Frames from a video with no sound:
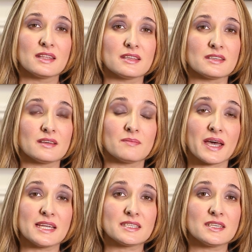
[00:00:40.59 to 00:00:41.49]
the
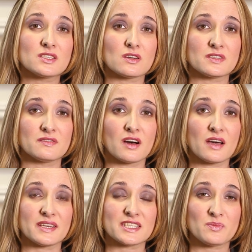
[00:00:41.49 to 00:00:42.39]
Maintenance of
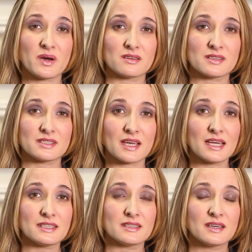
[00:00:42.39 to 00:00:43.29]
Surviving Spouses
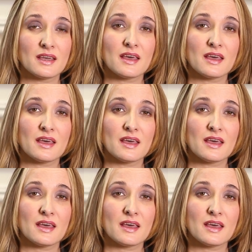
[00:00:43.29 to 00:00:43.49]
Act,